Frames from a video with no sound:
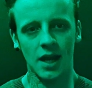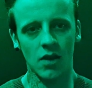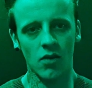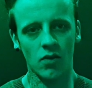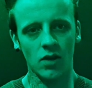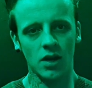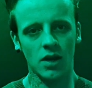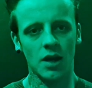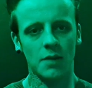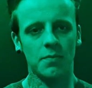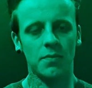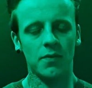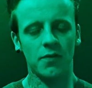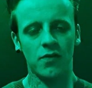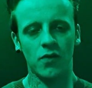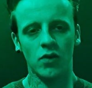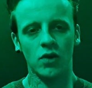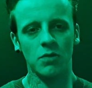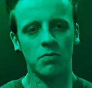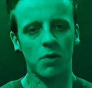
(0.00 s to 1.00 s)
the area up,
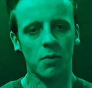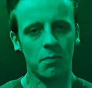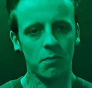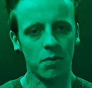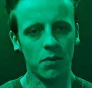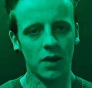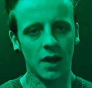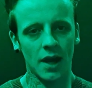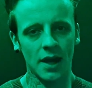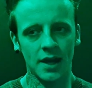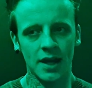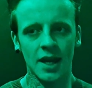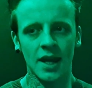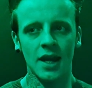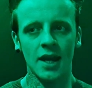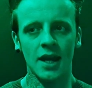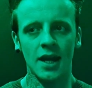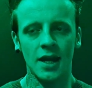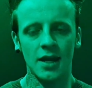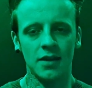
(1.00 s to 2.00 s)
before you put blood
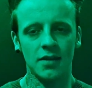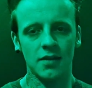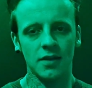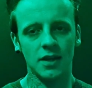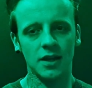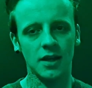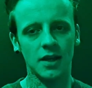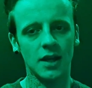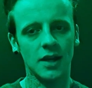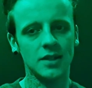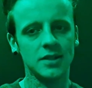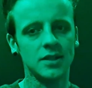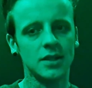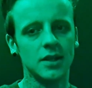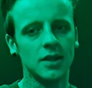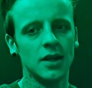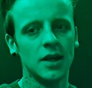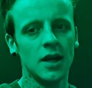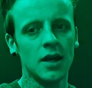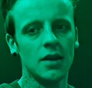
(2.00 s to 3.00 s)
into the
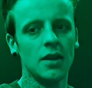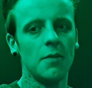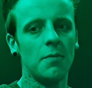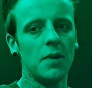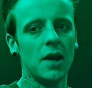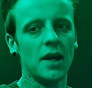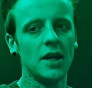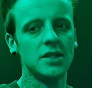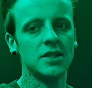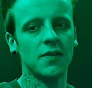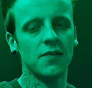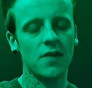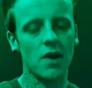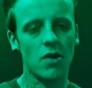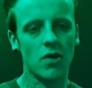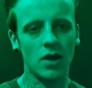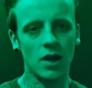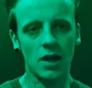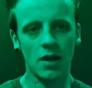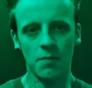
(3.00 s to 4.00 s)
elixir. The blood is a
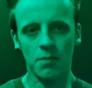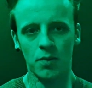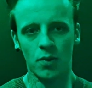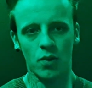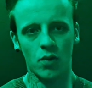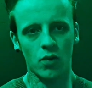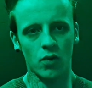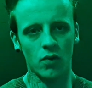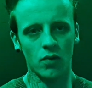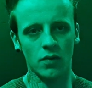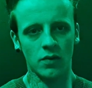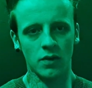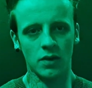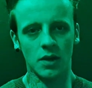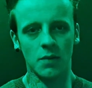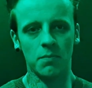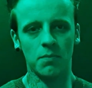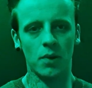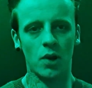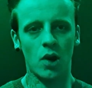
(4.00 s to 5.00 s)
very
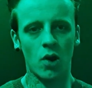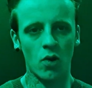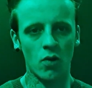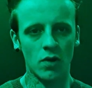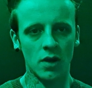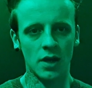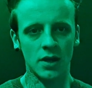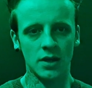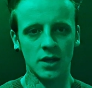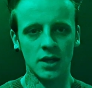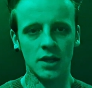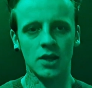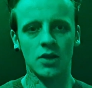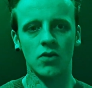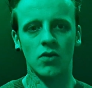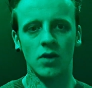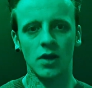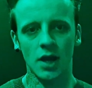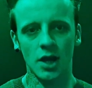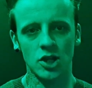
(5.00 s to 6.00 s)
important component in
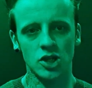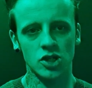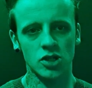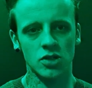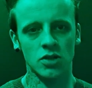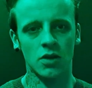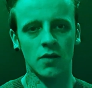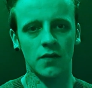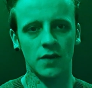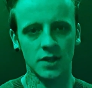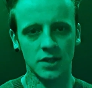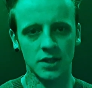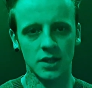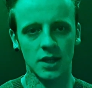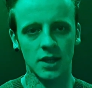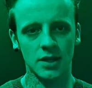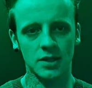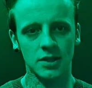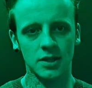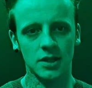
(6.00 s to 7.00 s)
the creation of
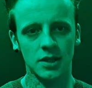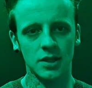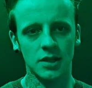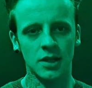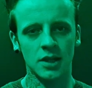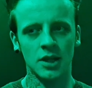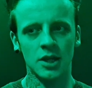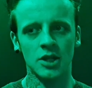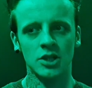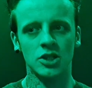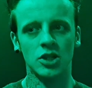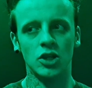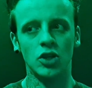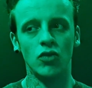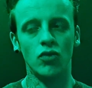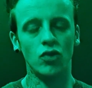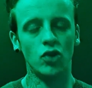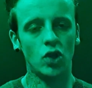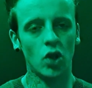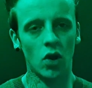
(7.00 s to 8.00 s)
this elixir,
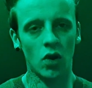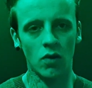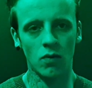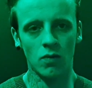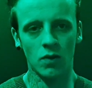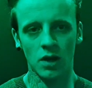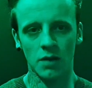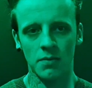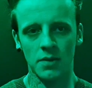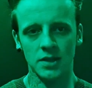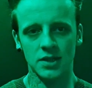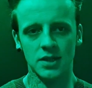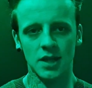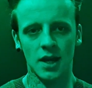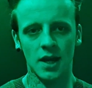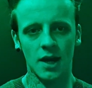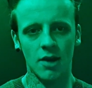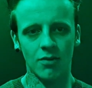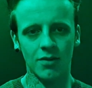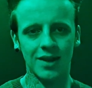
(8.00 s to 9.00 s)
so you don't want to miss
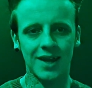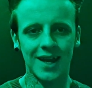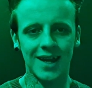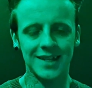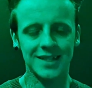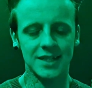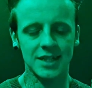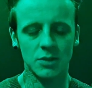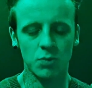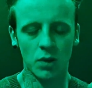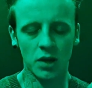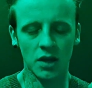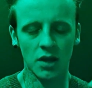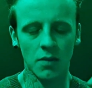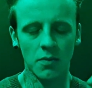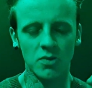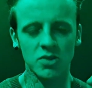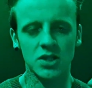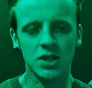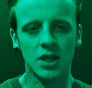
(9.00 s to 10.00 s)
that out. This is
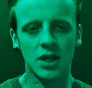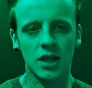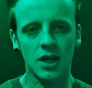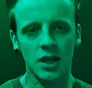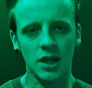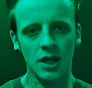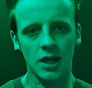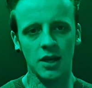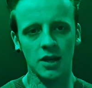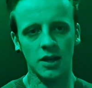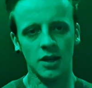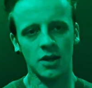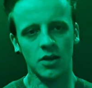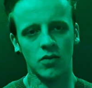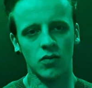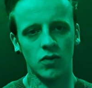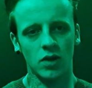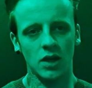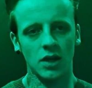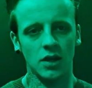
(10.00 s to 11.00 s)
one of the most key
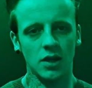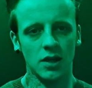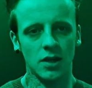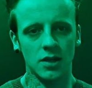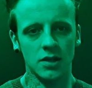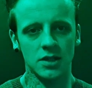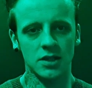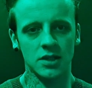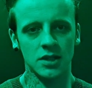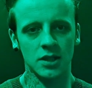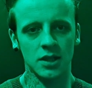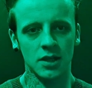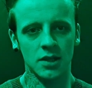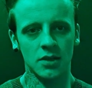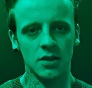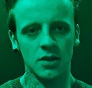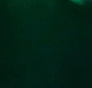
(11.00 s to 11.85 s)
ingredients.